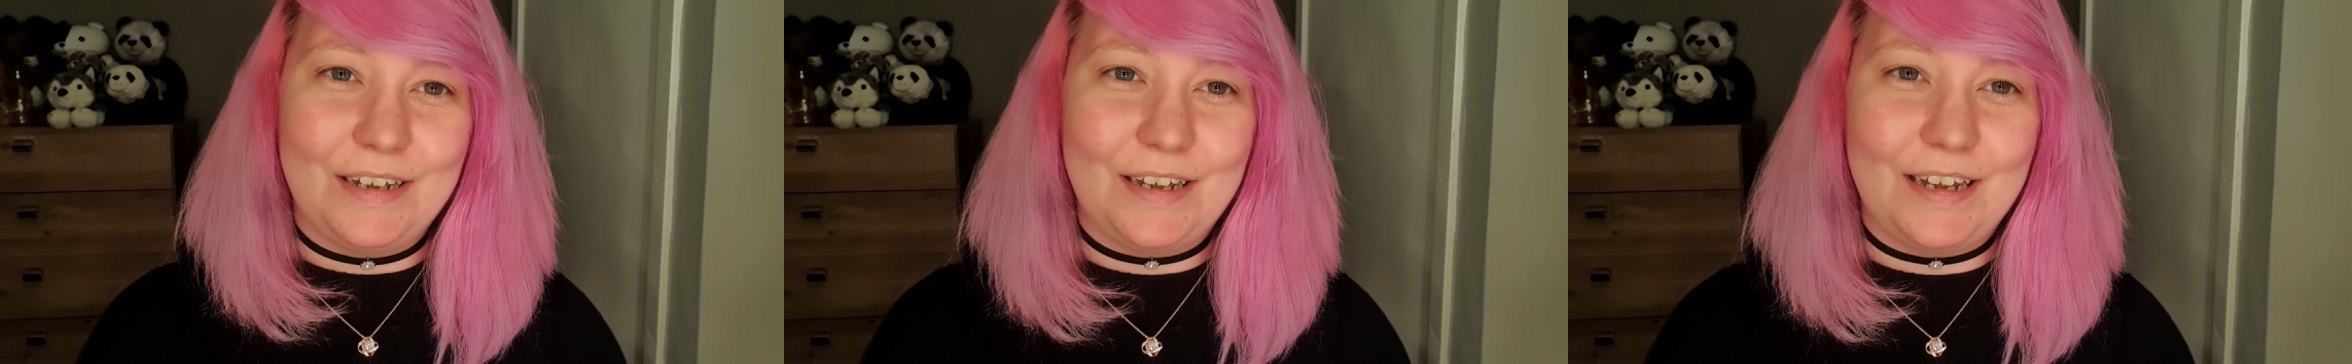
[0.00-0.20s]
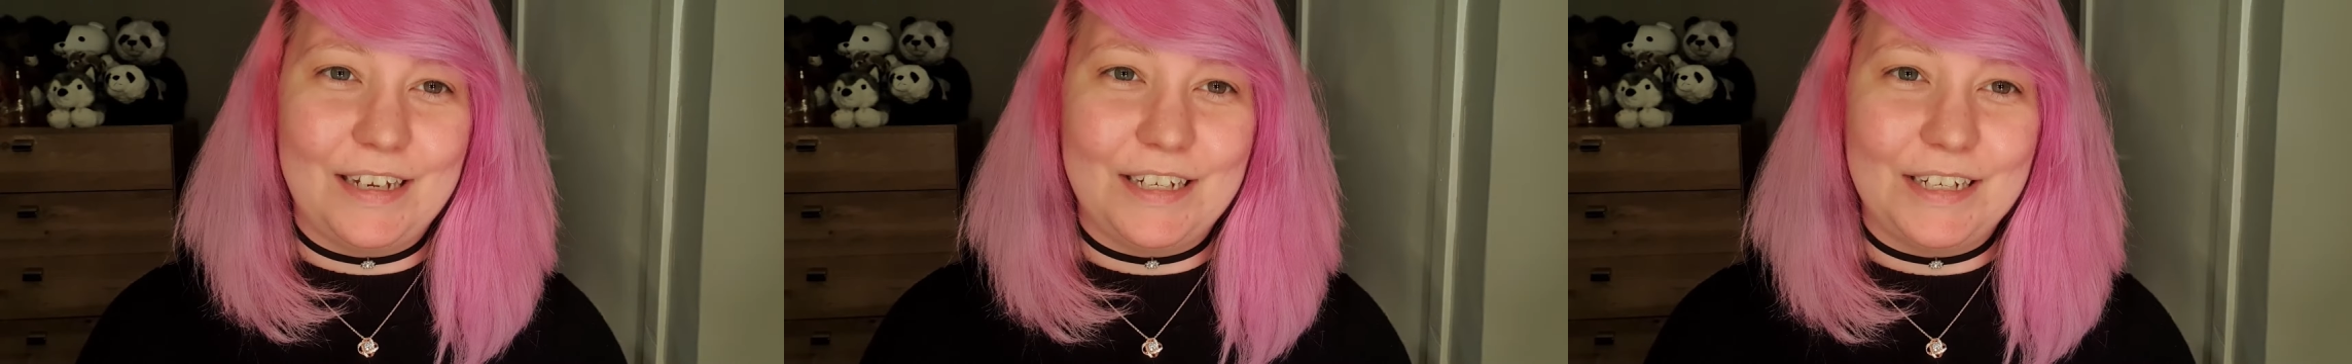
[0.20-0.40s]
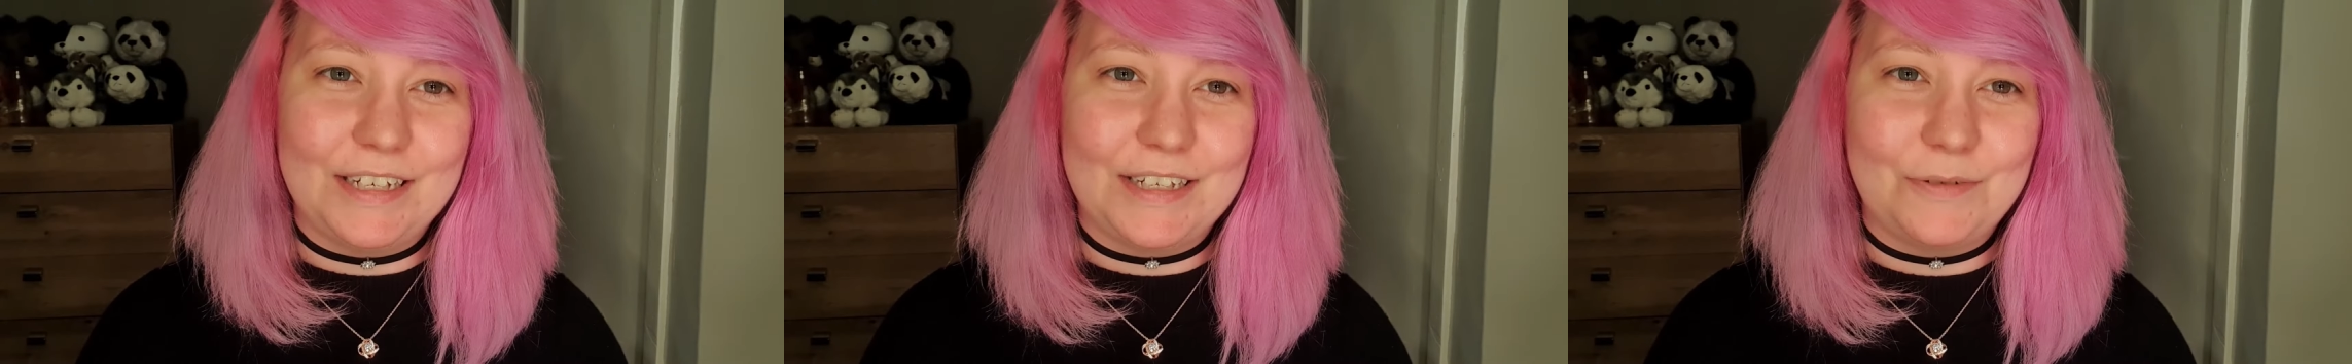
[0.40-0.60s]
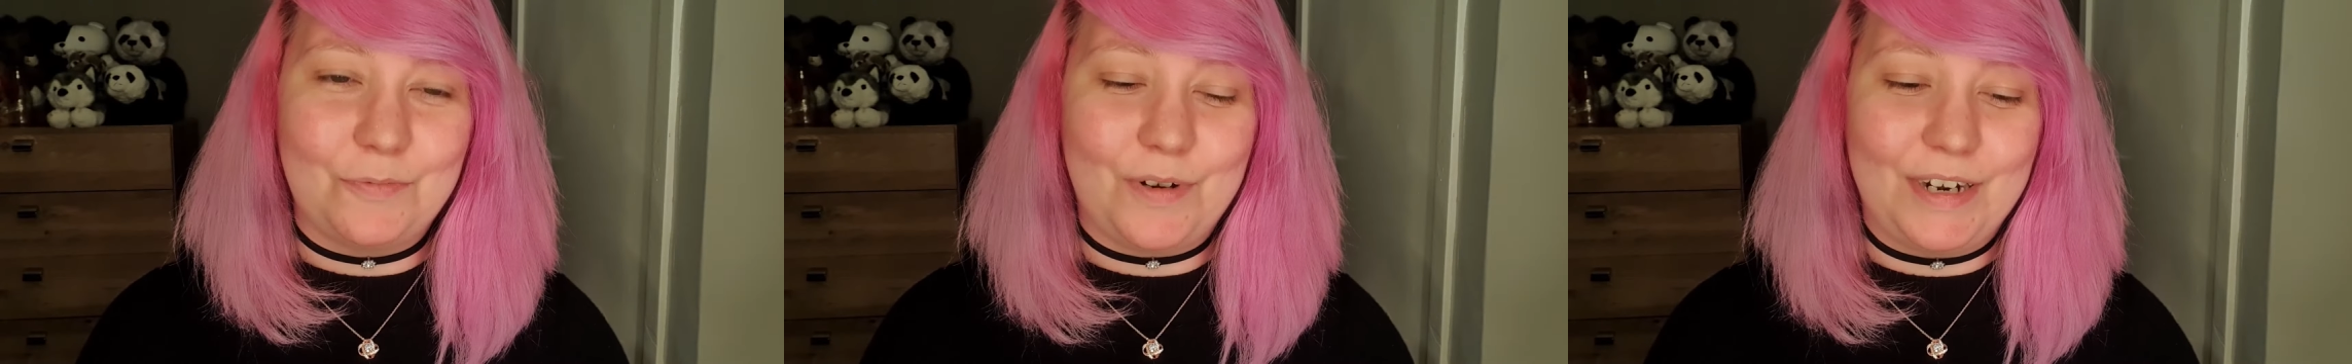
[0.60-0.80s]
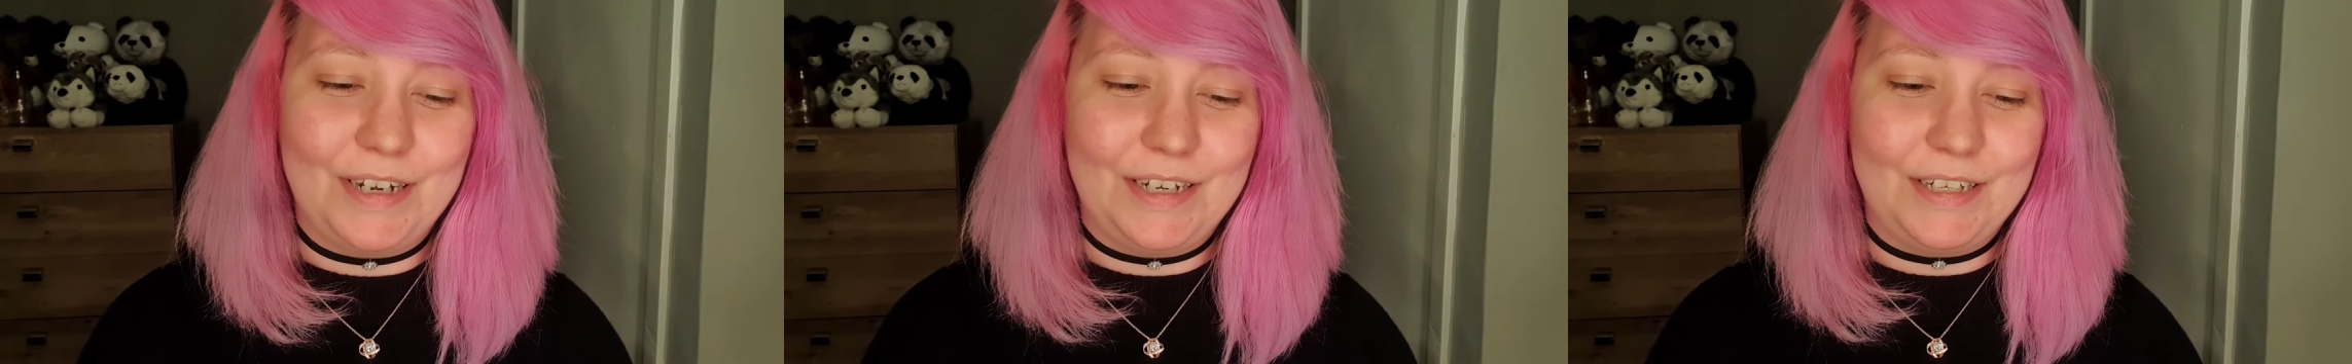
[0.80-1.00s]
I just
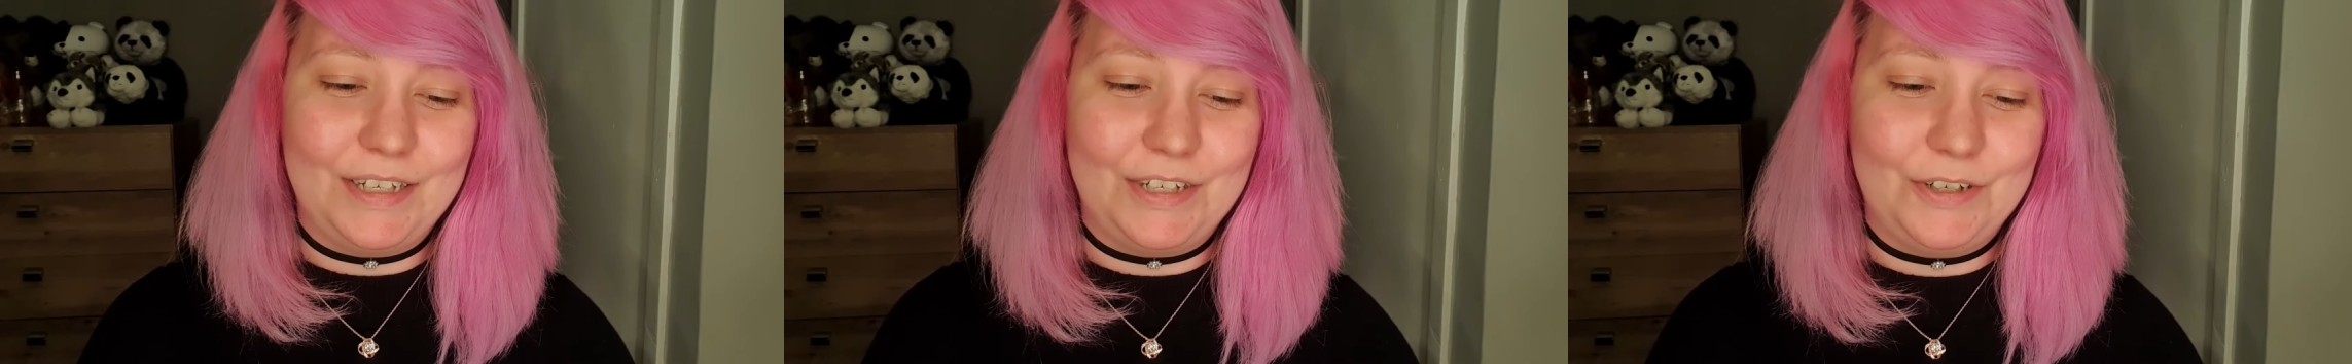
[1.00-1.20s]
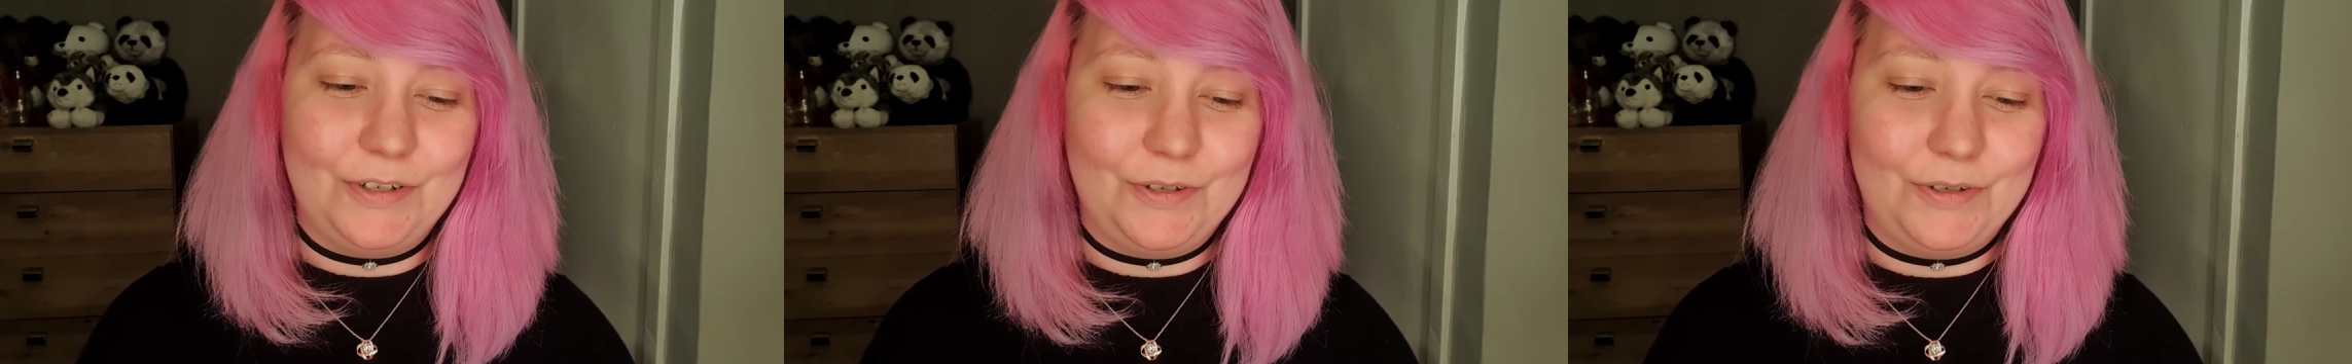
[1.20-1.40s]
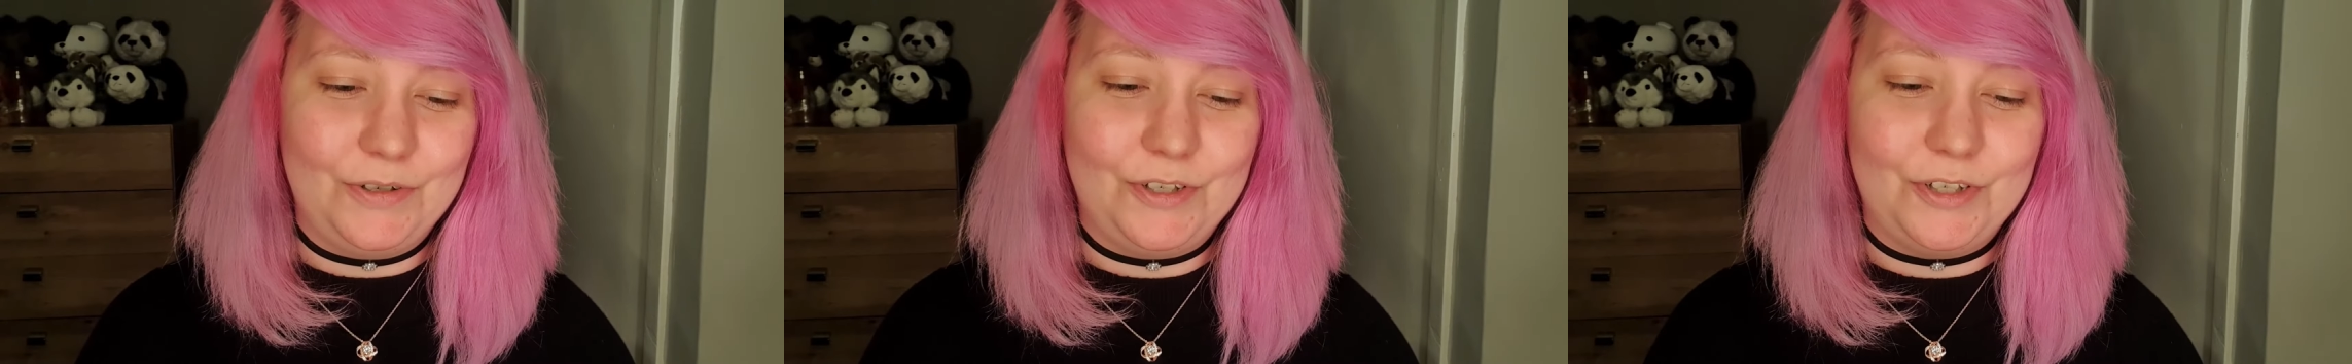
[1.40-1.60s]
wanted to